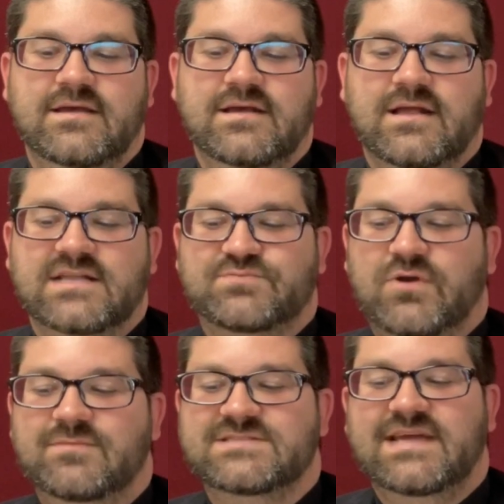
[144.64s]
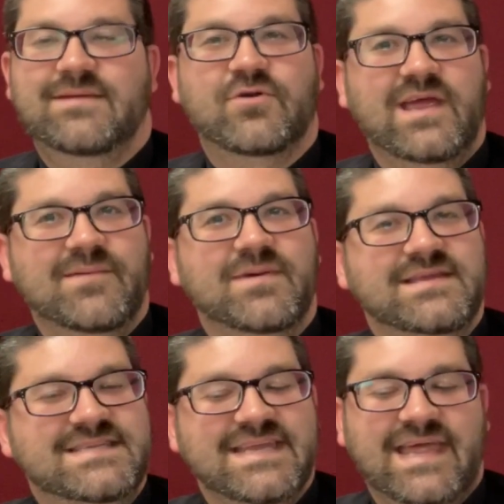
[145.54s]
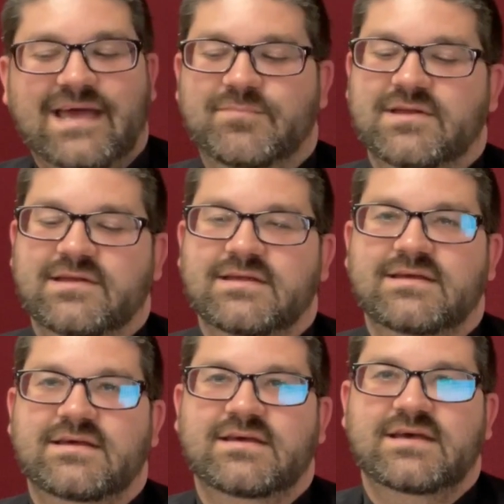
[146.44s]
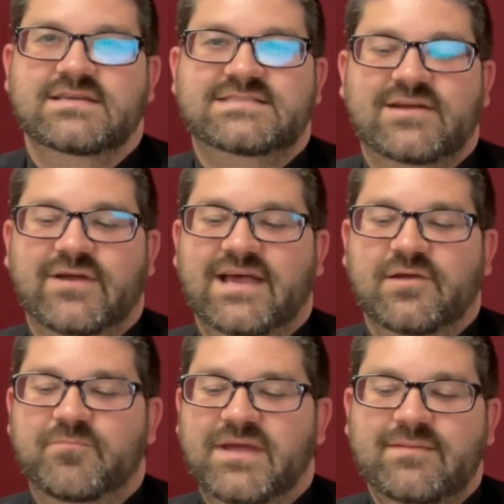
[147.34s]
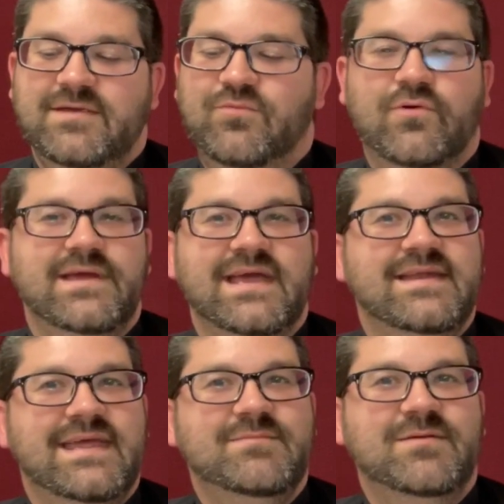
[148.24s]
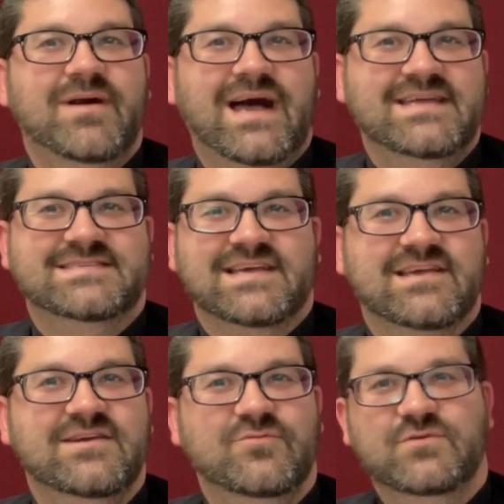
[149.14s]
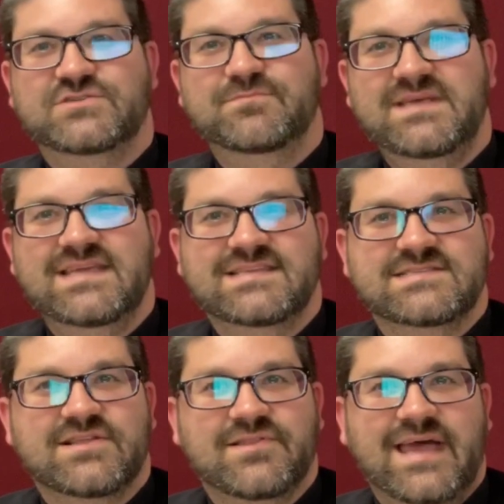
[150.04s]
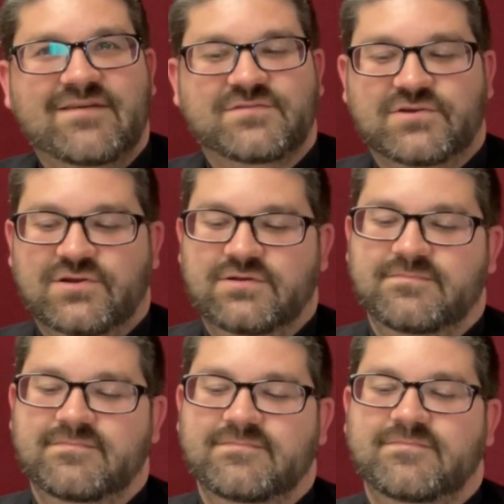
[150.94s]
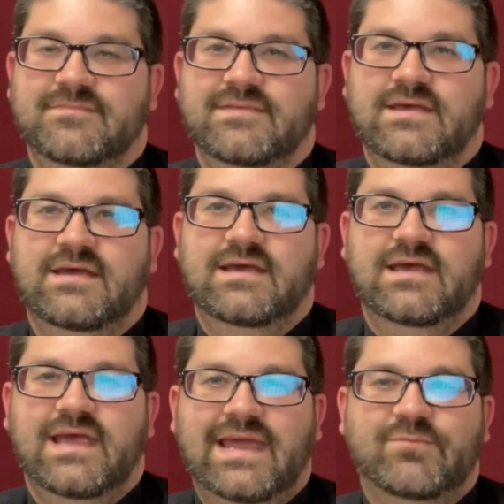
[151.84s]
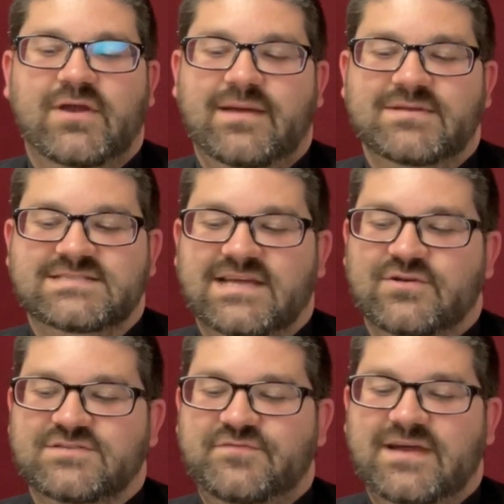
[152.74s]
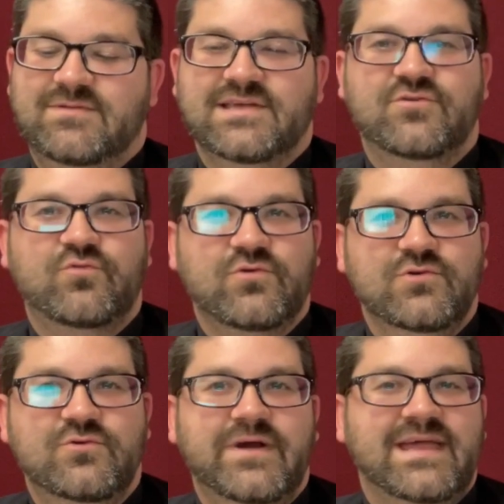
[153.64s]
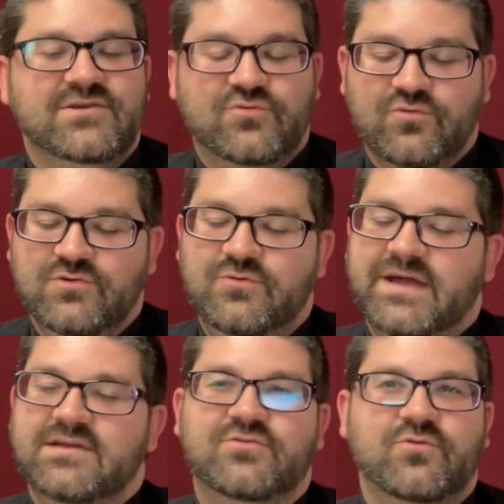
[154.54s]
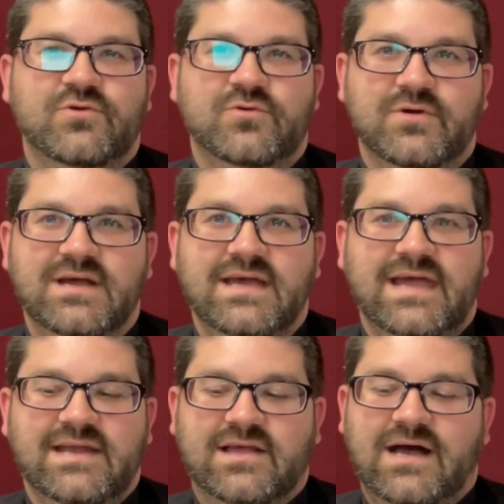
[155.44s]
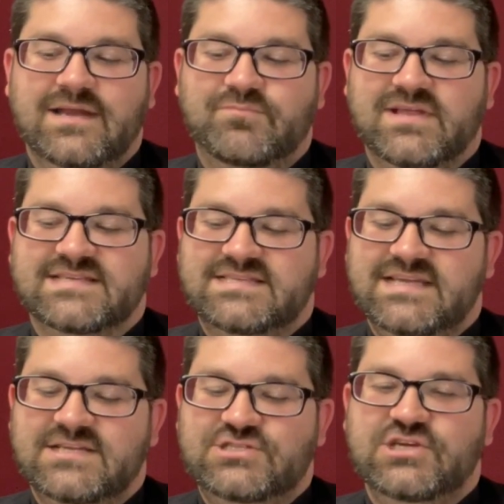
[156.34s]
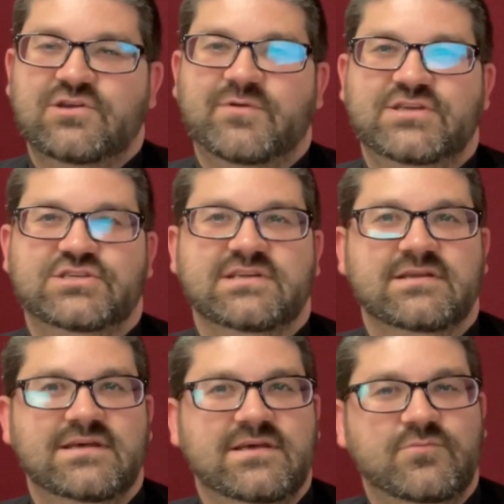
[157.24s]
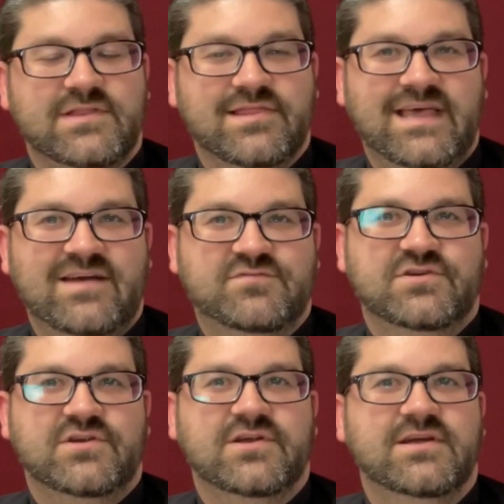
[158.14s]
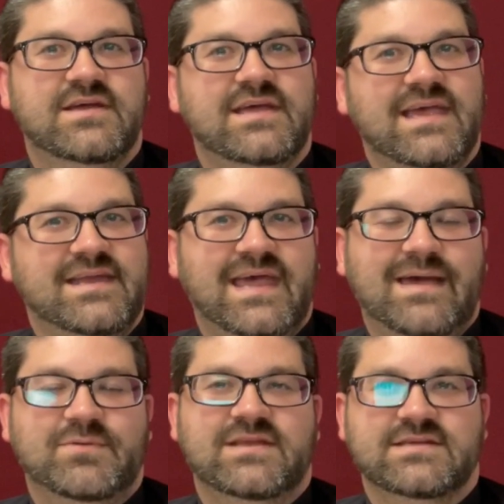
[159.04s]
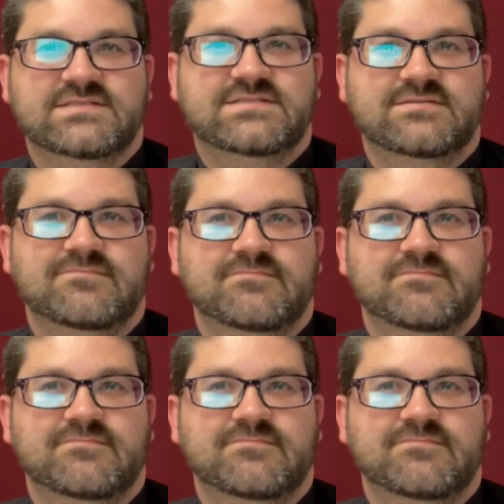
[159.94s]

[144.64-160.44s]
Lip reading: God's promise to Abraham did happen. Sarah had a baby boy and named him Isaac, which means laughter. Abraham and Sarah's family grew and grew and grew, and God blessed each generation with laughter and happiness.